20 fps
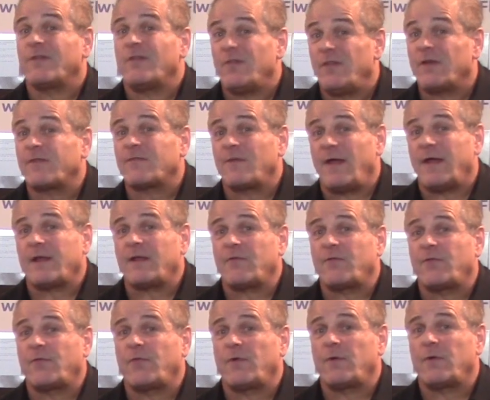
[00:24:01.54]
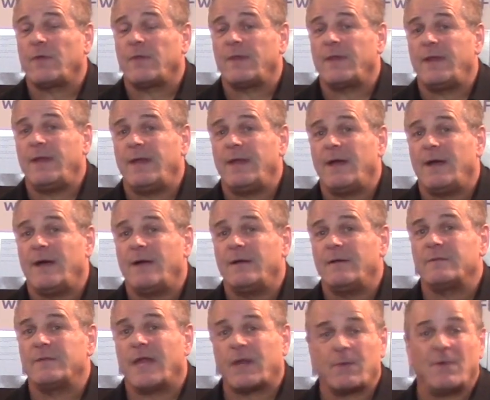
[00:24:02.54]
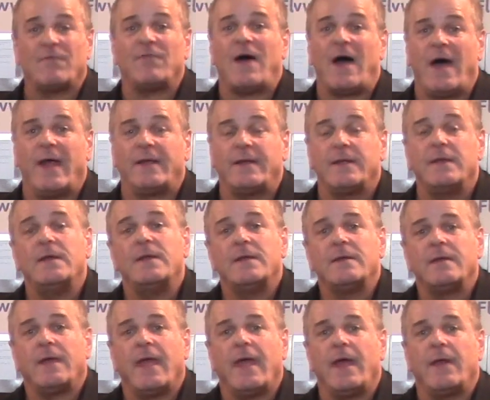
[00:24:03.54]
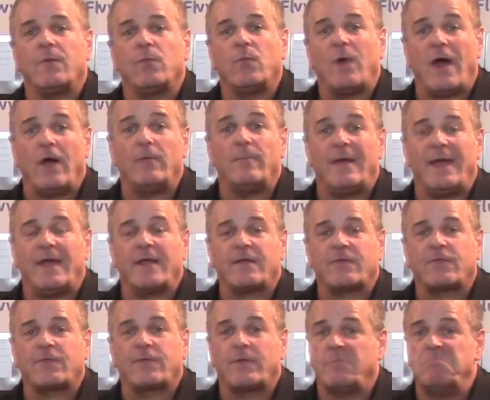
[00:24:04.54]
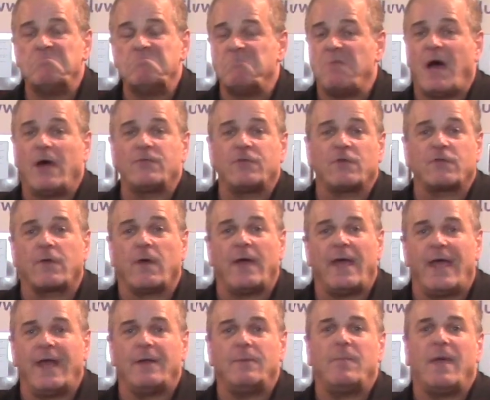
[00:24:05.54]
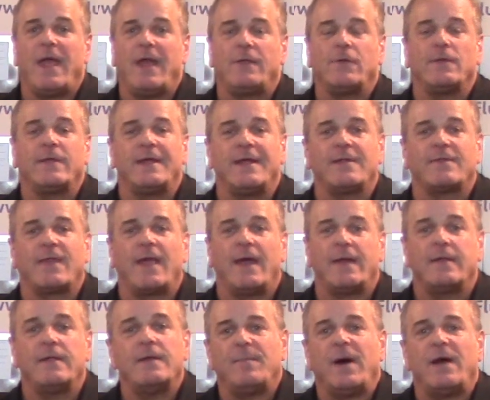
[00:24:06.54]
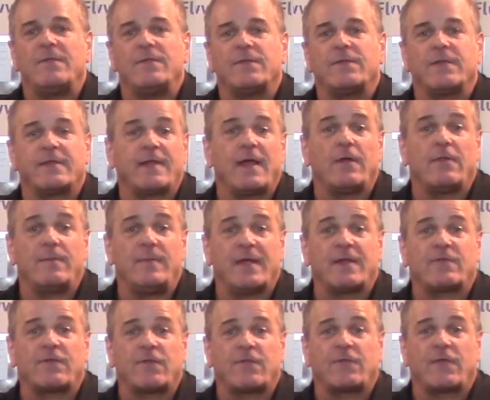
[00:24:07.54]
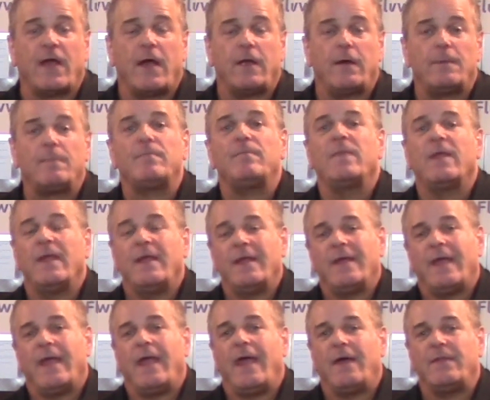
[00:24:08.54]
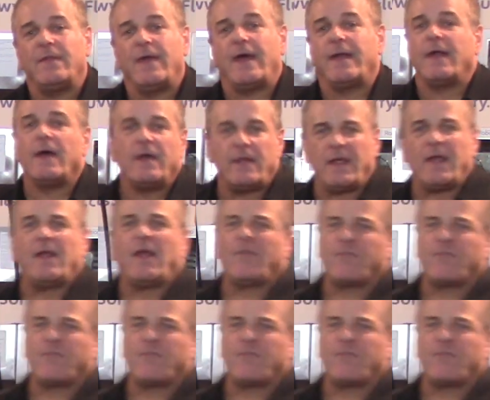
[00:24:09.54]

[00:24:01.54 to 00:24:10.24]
it looks like it's thoroughly uh, liquefied and well mixed, I'll just go ahead and manually hit that button to tell the mix to start. And then I, uh, I